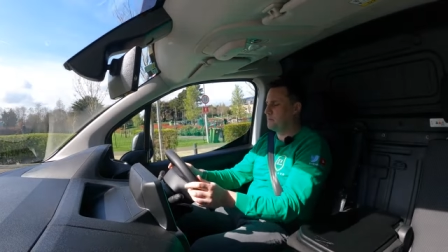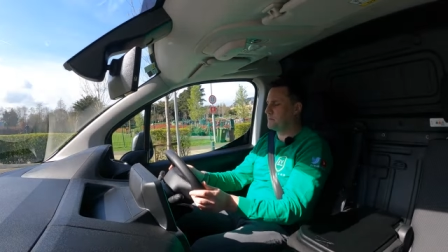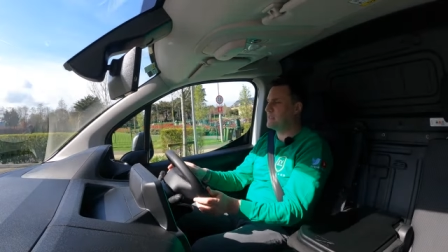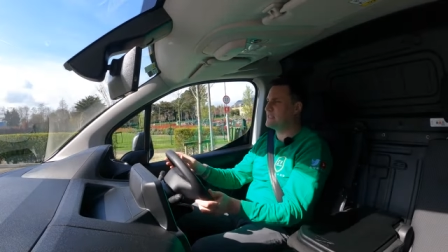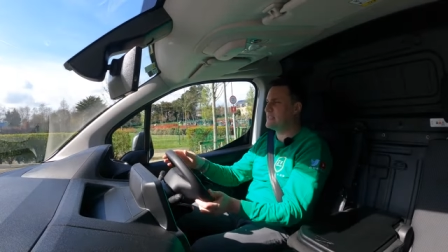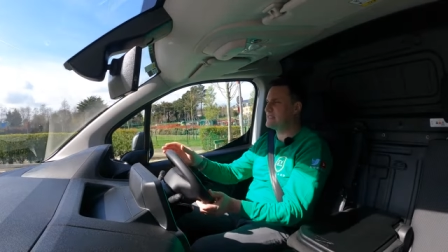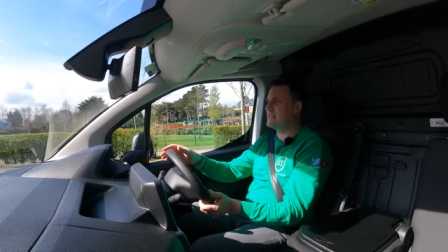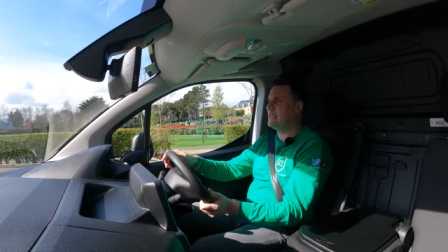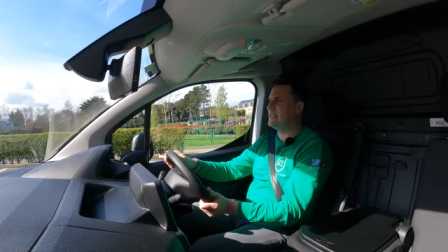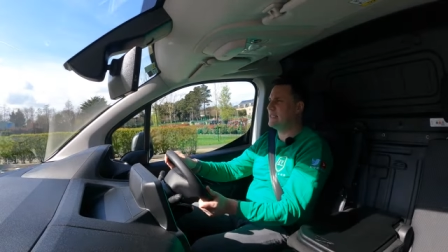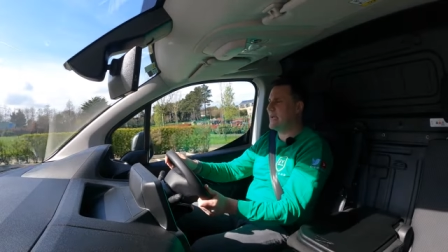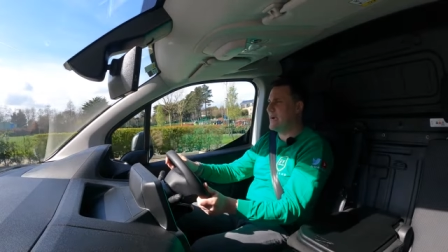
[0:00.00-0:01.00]
This has
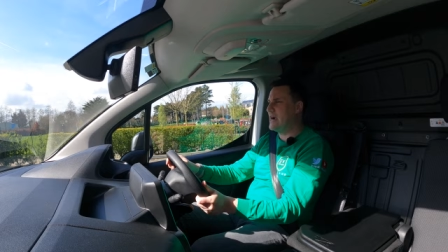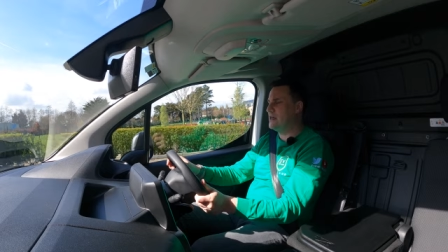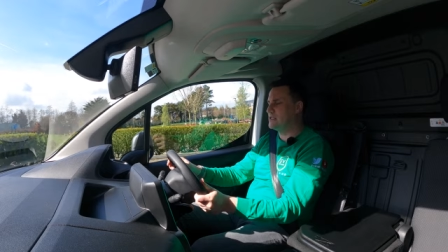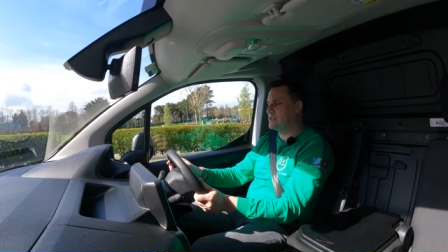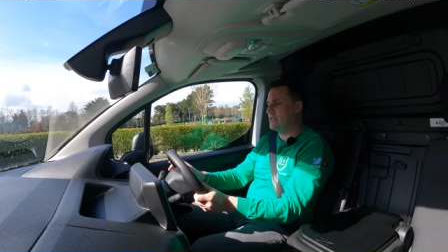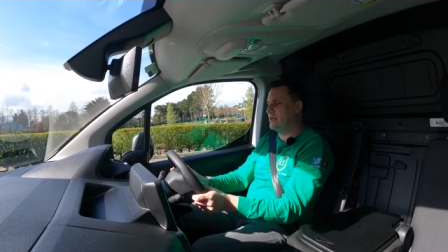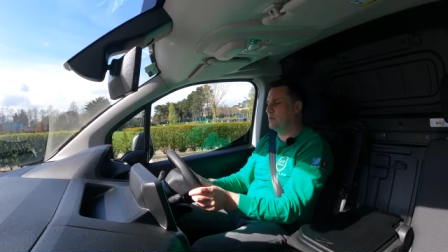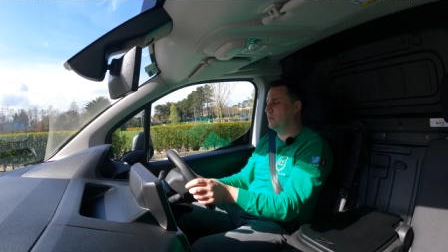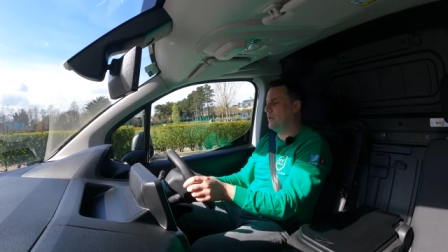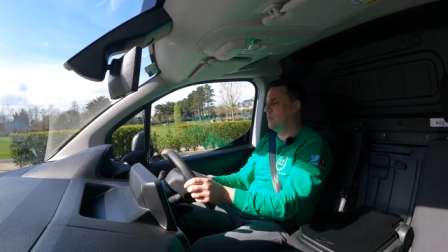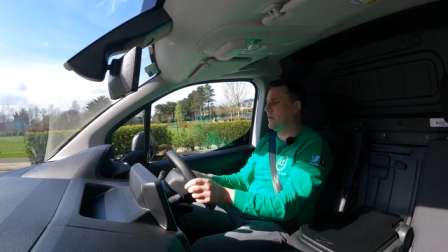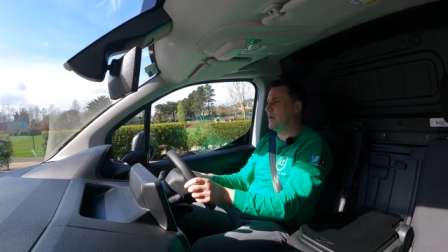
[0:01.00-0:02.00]
the car steering
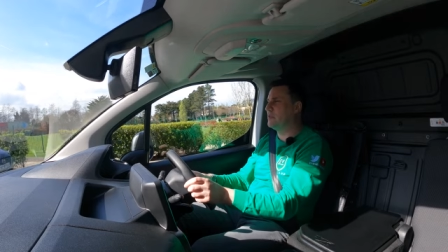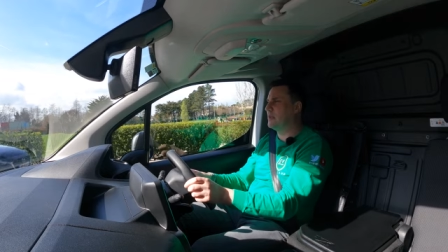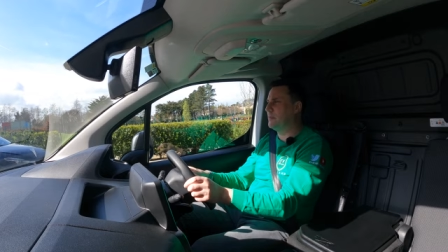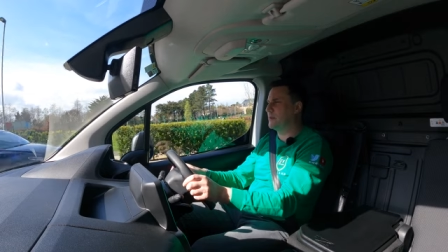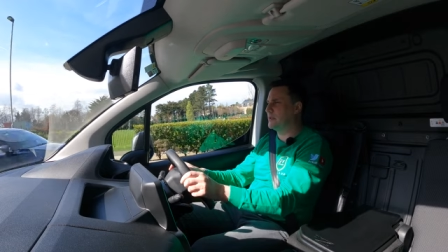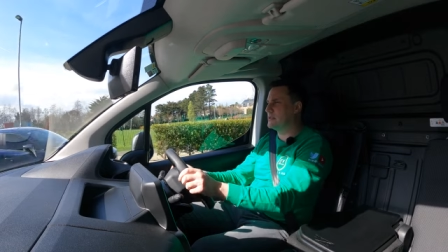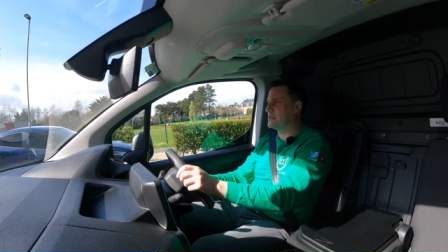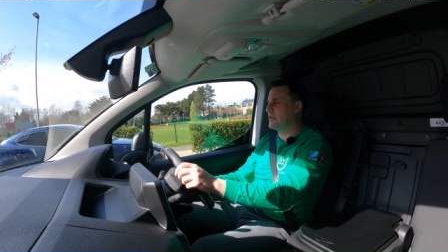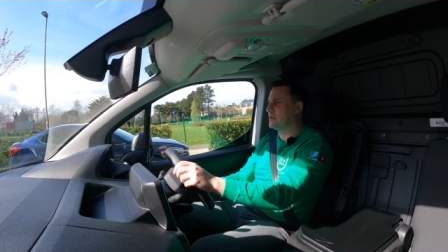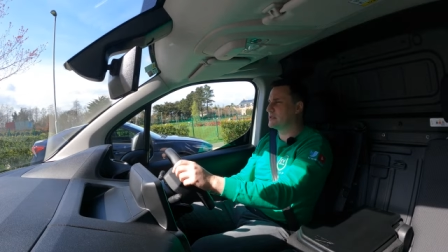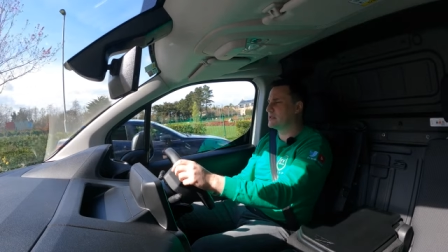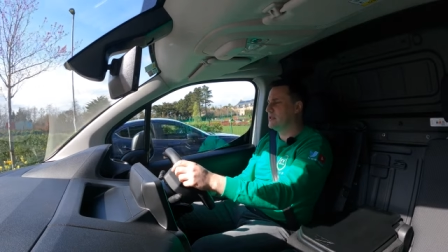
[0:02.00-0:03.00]
wheel without the buttons
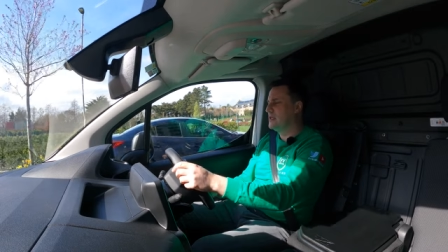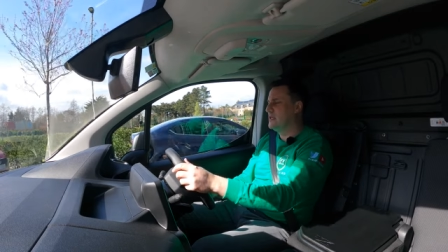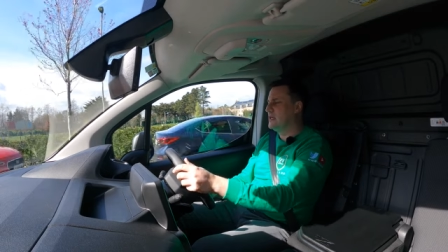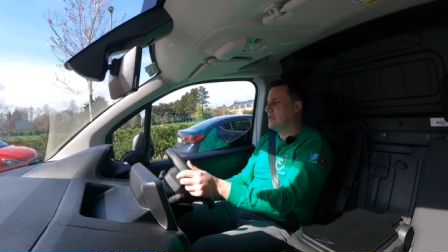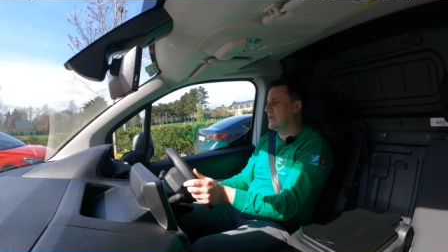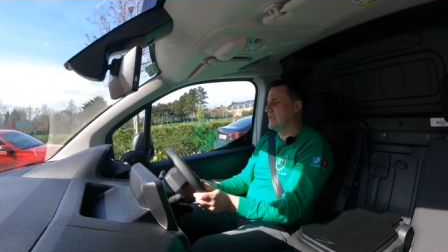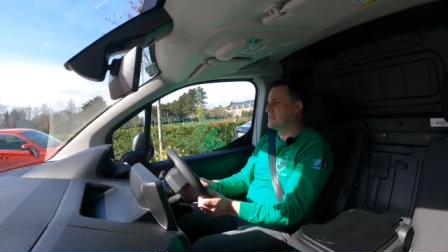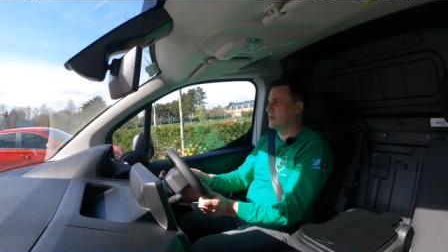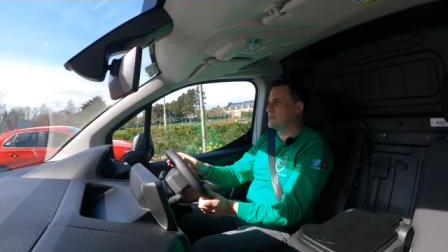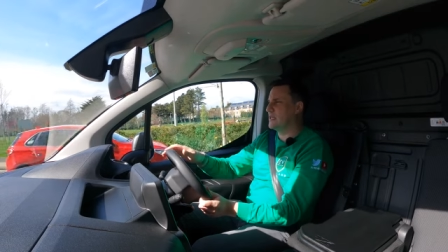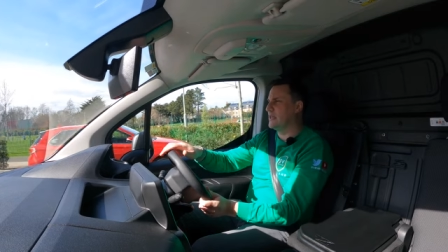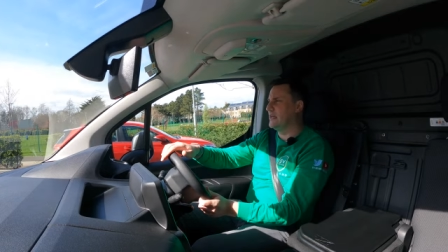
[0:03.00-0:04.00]
on it, and so
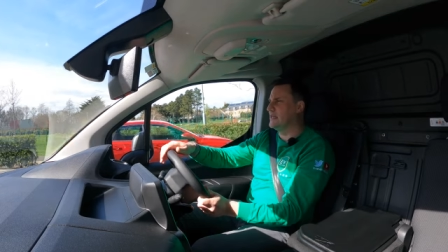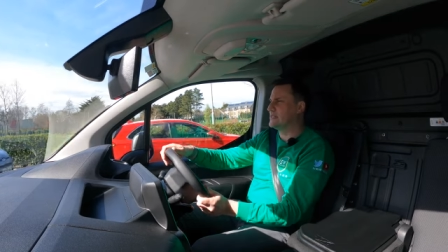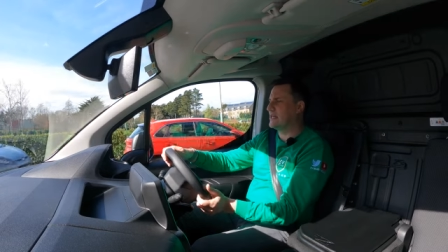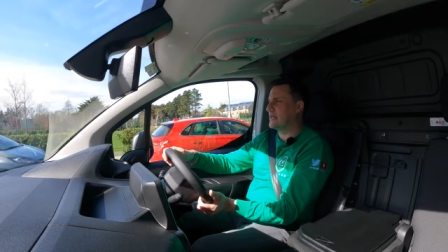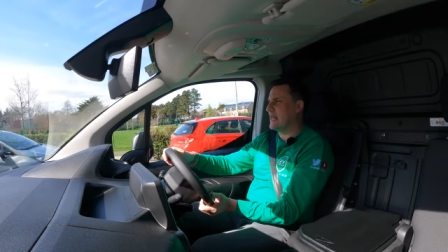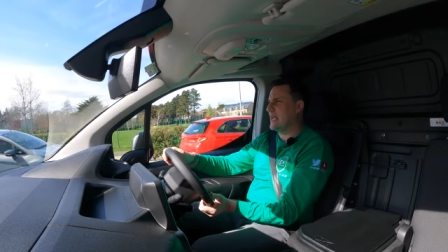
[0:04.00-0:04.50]
it's a nice little